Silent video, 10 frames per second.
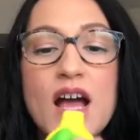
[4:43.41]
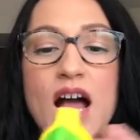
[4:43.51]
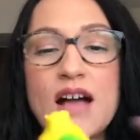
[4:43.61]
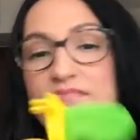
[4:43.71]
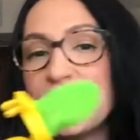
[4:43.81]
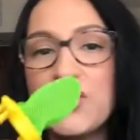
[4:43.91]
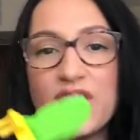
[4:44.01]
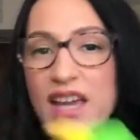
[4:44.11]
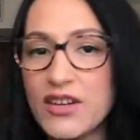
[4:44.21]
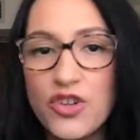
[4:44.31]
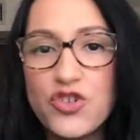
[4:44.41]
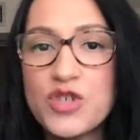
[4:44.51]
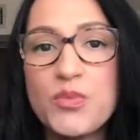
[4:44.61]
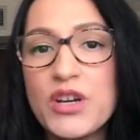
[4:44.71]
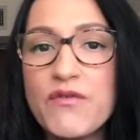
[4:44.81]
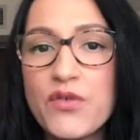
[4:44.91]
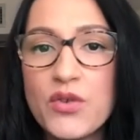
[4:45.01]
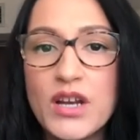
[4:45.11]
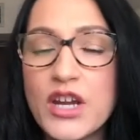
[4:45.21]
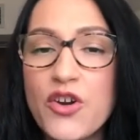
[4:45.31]
Again, you're just putting fruit
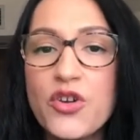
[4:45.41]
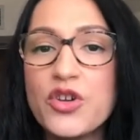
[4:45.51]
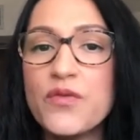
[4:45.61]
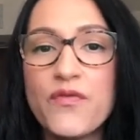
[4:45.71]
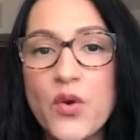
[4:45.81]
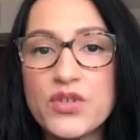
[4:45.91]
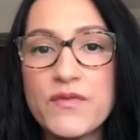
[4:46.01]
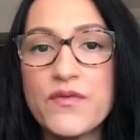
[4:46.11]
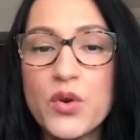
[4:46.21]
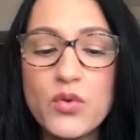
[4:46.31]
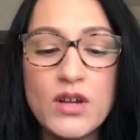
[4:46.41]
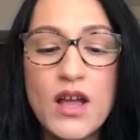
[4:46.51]
in here, you frozen fruit,